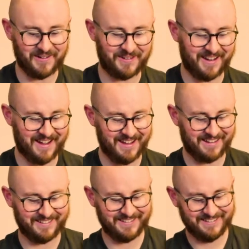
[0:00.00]

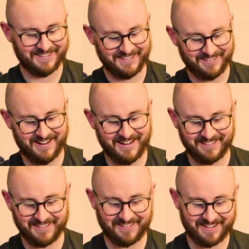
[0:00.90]
Okay,
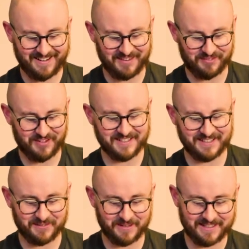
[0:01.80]
right, okay, the first
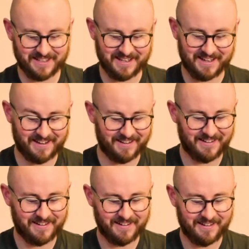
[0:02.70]
thing we see here
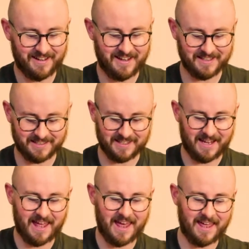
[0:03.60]

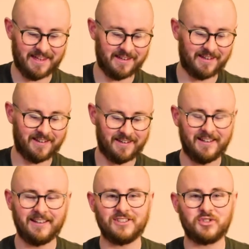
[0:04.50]
is a
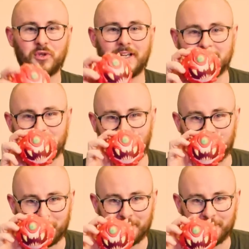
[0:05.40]
stress ball.